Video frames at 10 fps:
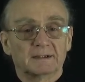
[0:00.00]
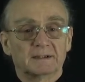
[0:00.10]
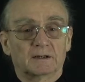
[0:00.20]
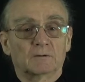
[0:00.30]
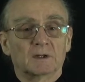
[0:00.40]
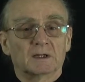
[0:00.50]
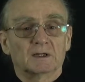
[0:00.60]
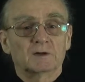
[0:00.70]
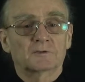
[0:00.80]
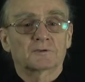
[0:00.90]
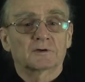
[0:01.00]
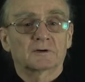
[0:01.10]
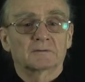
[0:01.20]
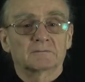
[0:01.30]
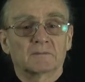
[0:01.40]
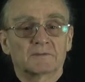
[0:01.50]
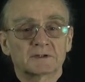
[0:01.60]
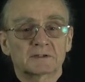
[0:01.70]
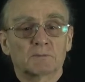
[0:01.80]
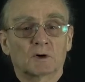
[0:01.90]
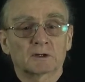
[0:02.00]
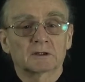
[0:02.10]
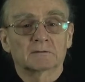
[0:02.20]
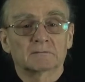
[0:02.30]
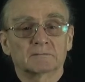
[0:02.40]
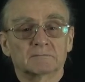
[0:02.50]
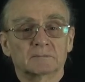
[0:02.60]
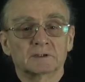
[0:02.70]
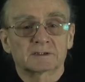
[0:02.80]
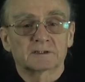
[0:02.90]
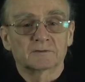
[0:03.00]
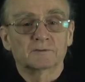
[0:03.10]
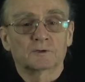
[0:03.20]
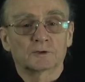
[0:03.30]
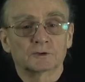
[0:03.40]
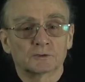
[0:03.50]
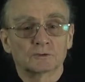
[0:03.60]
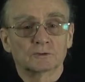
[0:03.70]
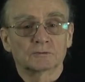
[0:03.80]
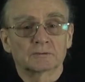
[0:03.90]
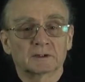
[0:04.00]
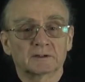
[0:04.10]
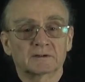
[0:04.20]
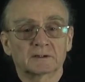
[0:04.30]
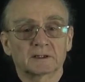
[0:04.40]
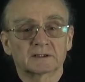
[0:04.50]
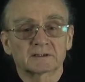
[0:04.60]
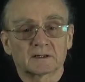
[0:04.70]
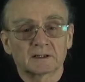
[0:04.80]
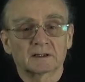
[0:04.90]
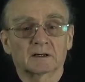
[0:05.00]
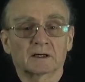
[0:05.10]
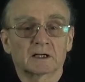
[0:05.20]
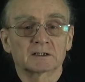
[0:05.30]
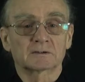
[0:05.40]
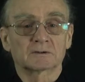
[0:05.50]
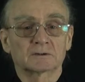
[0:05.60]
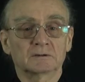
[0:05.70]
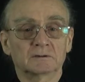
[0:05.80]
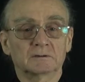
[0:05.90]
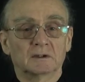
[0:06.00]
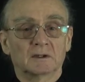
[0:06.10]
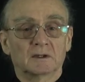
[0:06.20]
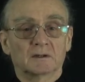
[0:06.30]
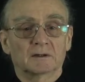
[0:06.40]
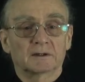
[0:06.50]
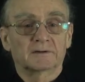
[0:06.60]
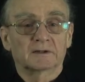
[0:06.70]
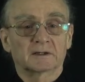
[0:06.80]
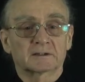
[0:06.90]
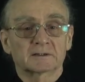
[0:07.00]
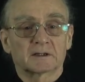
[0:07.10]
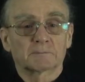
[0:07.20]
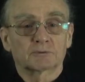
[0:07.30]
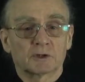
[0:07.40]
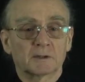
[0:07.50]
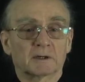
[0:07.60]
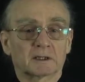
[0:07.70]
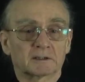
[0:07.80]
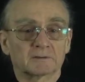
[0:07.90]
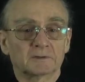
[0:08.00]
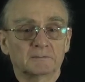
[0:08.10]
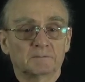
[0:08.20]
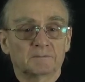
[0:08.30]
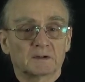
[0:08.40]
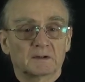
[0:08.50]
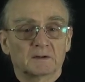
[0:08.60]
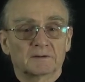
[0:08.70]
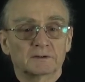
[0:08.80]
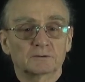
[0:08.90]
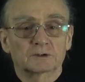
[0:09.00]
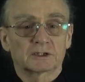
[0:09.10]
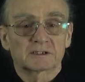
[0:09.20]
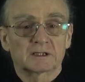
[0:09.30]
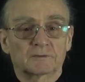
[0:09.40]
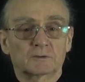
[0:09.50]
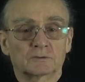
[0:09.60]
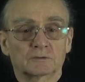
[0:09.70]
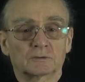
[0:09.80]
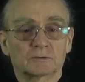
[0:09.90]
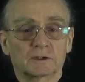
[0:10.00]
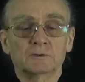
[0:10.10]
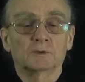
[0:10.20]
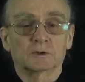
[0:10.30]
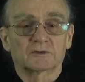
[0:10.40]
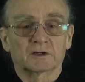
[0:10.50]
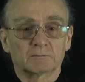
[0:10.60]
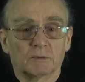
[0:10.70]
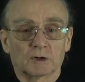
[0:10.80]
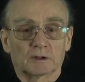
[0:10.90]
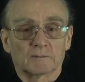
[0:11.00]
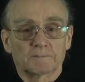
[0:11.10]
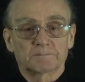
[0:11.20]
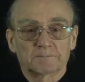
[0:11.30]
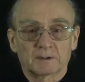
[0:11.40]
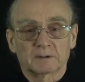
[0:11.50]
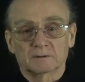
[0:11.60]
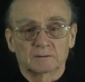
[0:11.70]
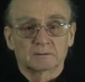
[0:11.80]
Now, if this model is given for you and the xi are uncertain and the xi prime are given, then you just have to invert that model by